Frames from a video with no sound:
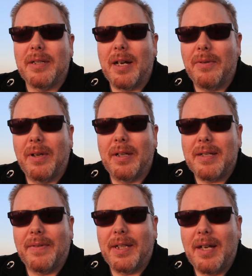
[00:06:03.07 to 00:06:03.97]
died
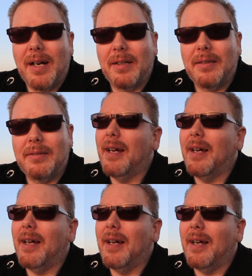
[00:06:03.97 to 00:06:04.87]
relatively young,
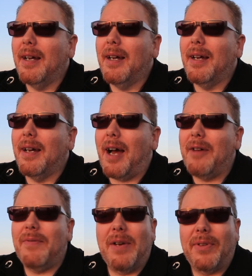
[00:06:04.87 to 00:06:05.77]

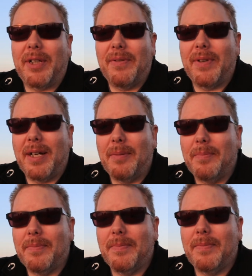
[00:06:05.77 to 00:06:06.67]
I've never given up
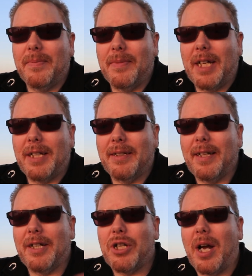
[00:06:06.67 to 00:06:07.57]

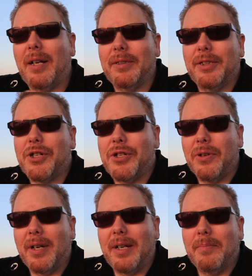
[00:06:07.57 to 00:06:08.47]
that childish
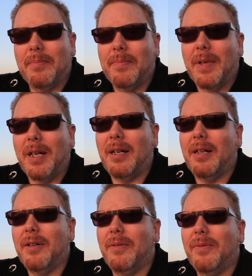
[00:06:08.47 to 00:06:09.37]
dream
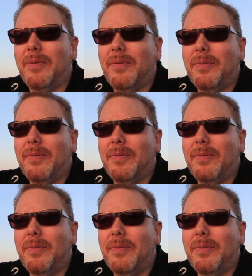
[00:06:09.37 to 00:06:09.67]
of